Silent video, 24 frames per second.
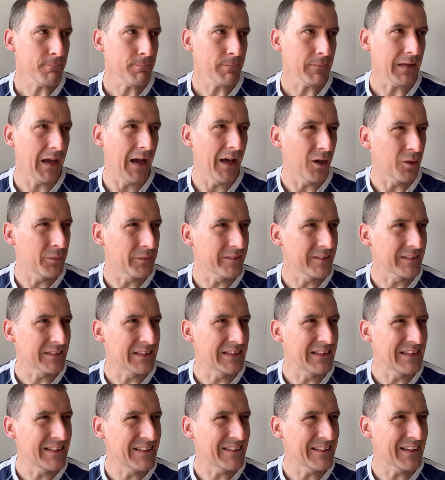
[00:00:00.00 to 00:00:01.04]
And I was
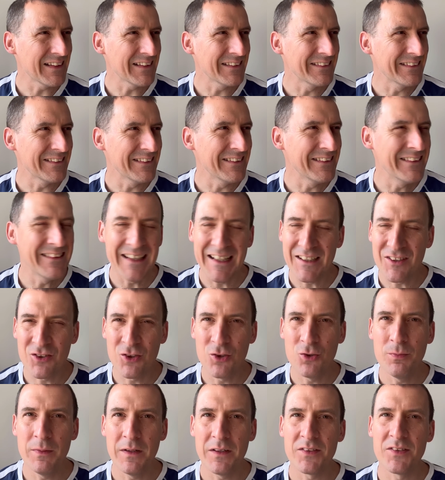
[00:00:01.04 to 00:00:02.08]
thinking, is that
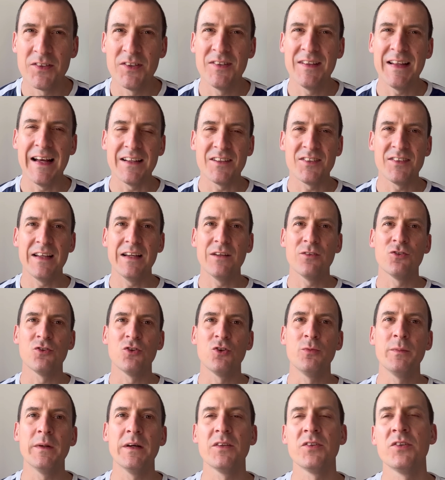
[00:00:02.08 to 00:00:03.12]
too much? Does that sound
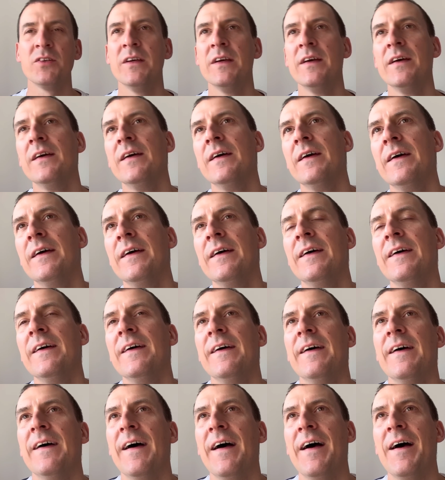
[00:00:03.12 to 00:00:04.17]
too much?
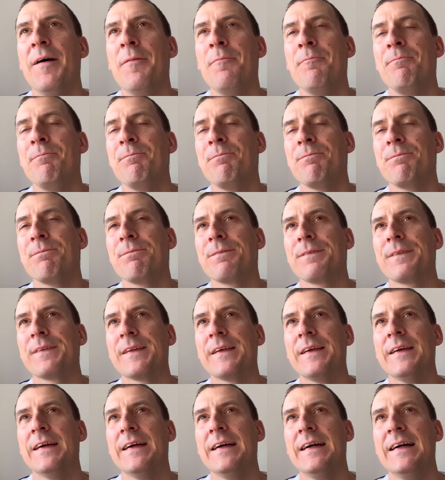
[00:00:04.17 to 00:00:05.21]
And
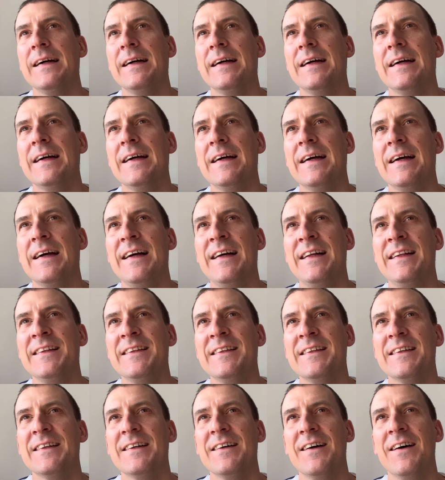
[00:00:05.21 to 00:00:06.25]

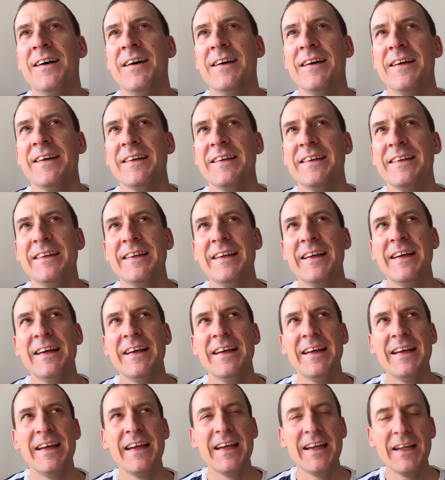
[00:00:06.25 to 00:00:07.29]
in
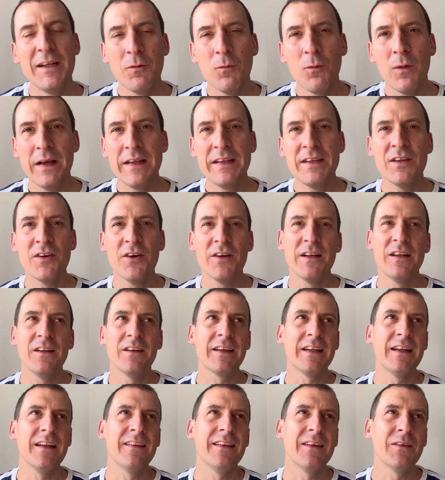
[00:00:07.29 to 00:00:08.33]
a way, you kind of look
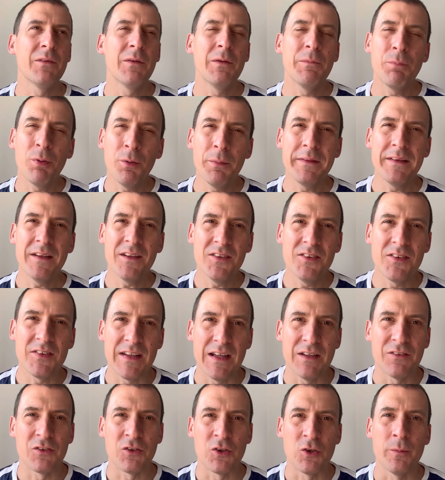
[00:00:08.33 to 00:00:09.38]
at it and think, well, it probably doesn't
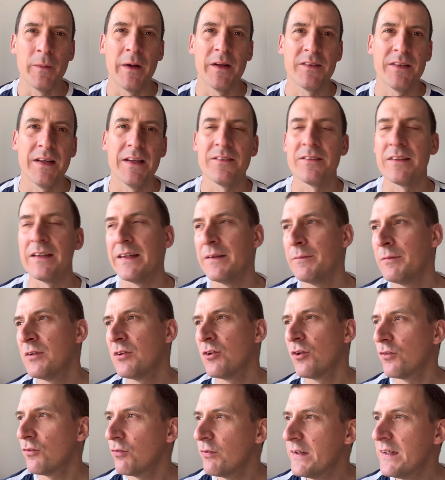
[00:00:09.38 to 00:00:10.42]
sound too much, actually. He's
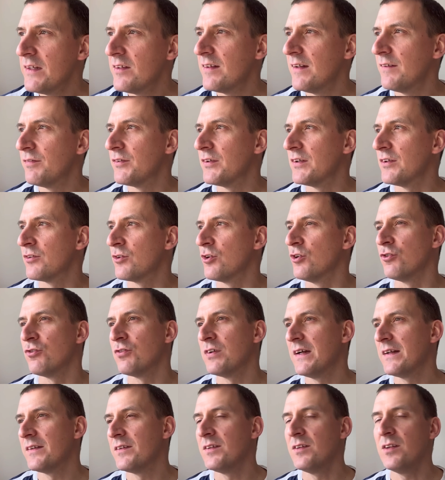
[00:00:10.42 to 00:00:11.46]
got 3 years left on his
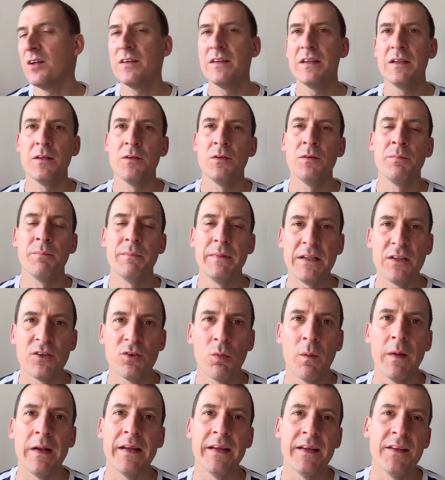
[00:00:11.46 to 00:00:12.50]
contract. He's only in his
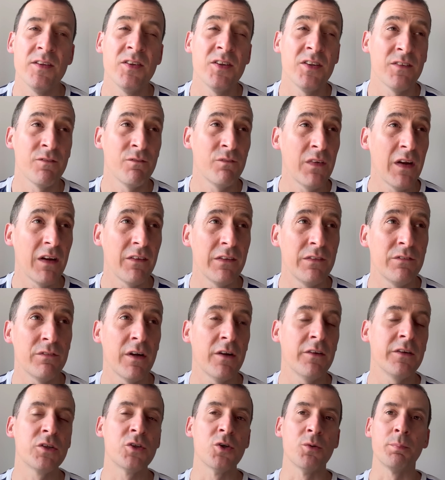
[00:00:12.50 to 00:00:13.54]
mid-20s. He's a very,
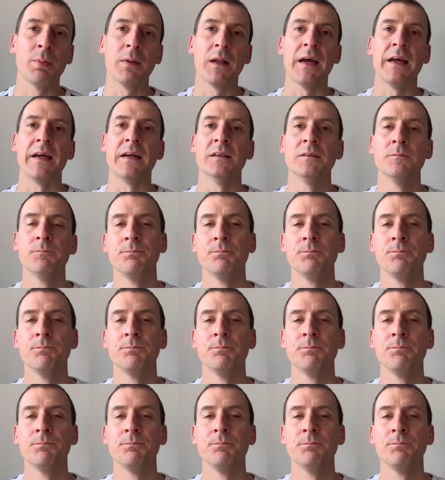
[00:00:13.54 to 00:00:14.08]
very good player.